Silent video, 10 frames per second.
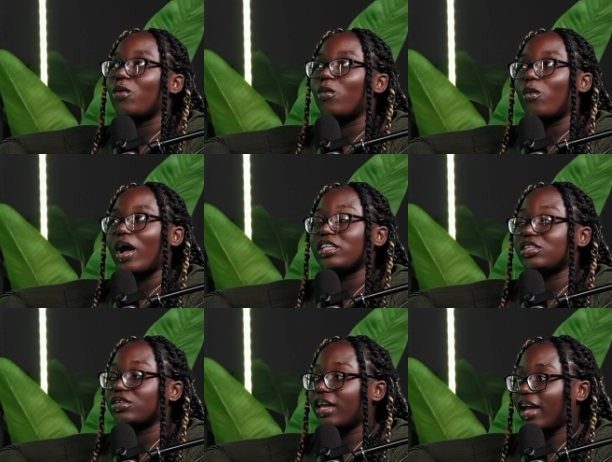
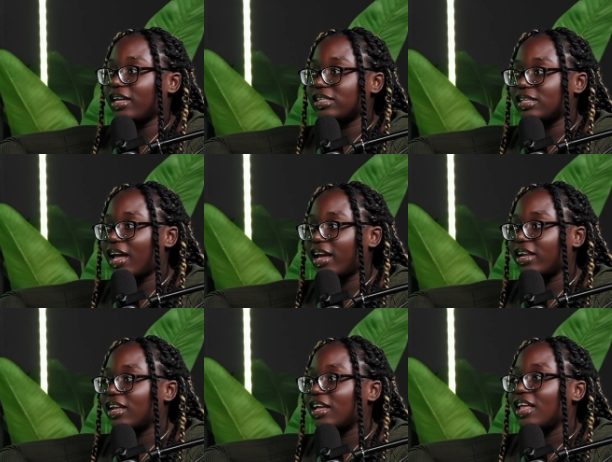Y2K style.
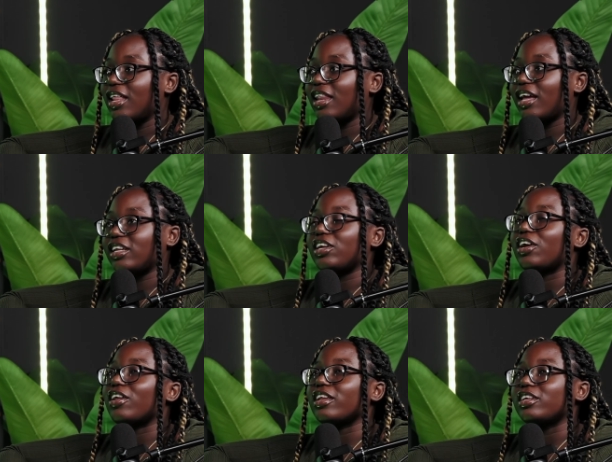Mm-hmm. like the
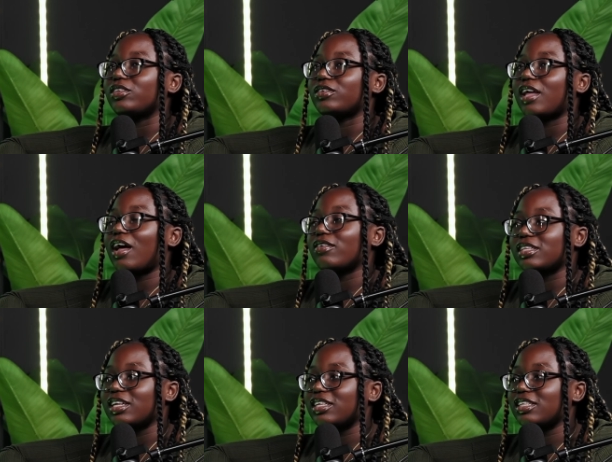early
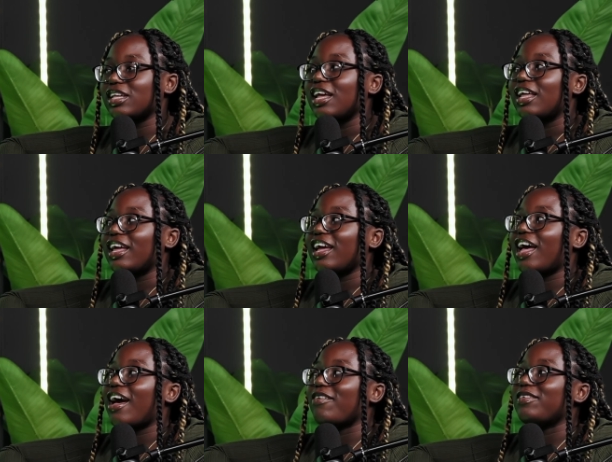2000s like
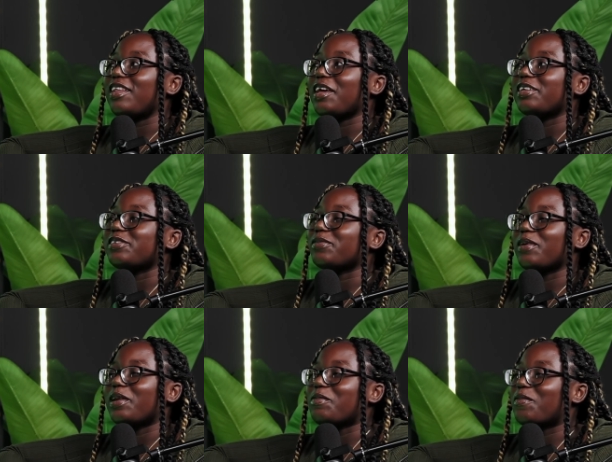i feel like it's
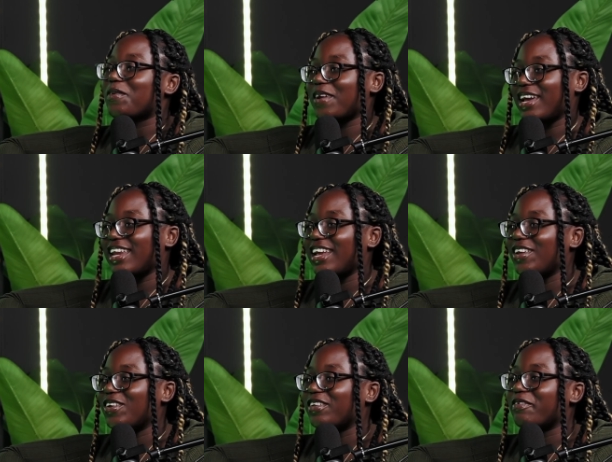really pretty
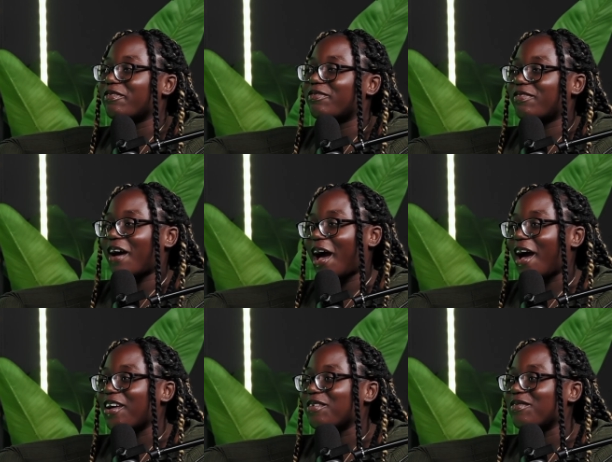you know the
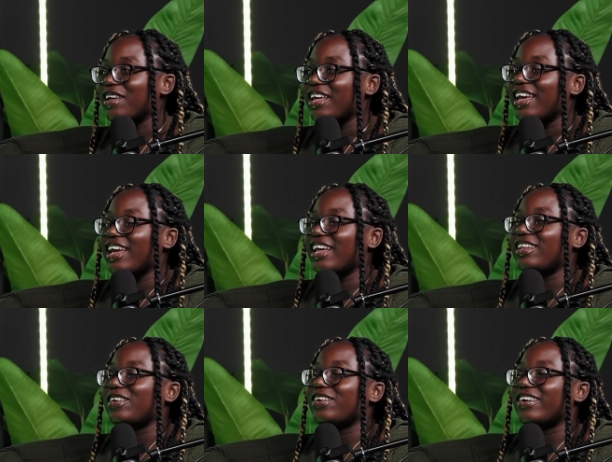vibe
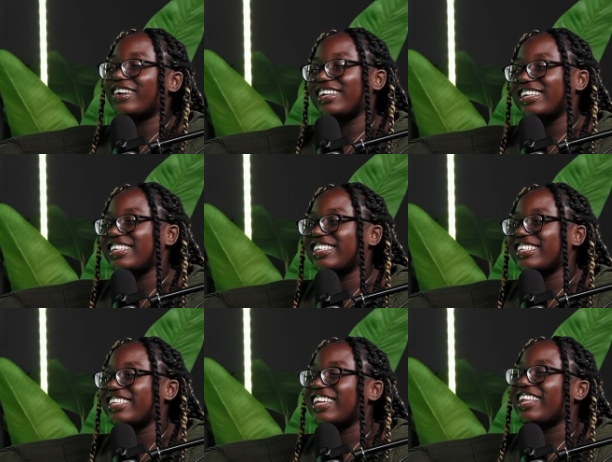and the girl
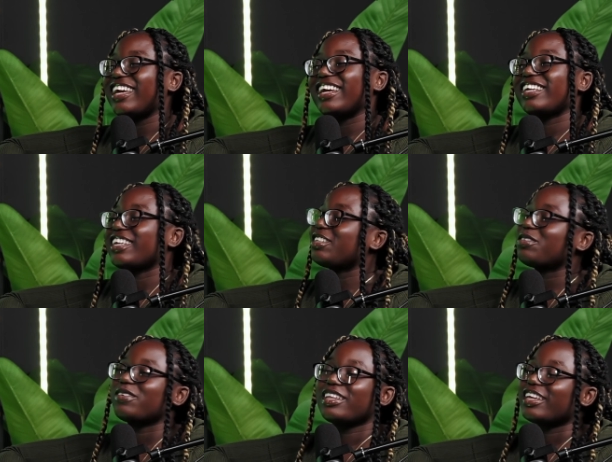is yeah like,
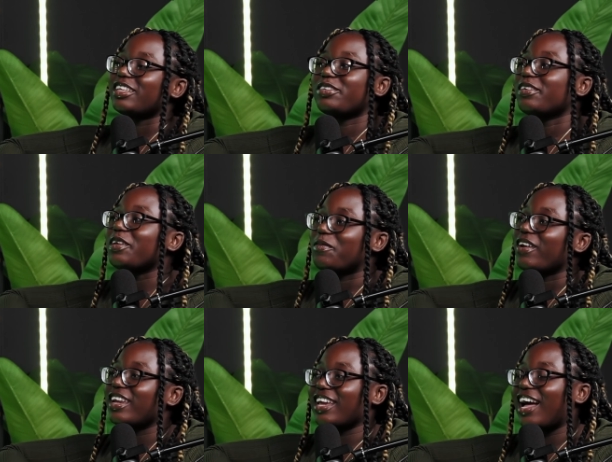it's really it's really
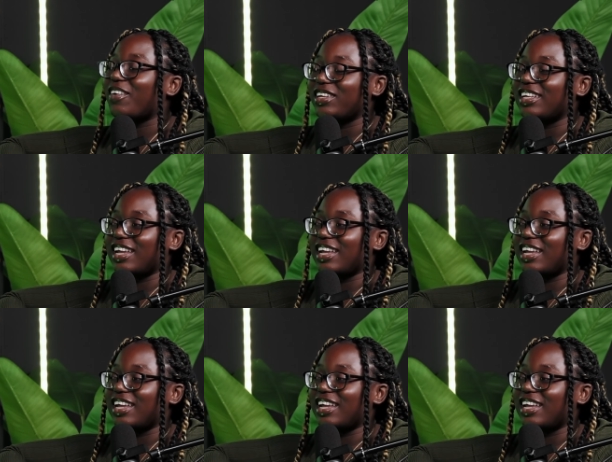pretty i really mm-hmm.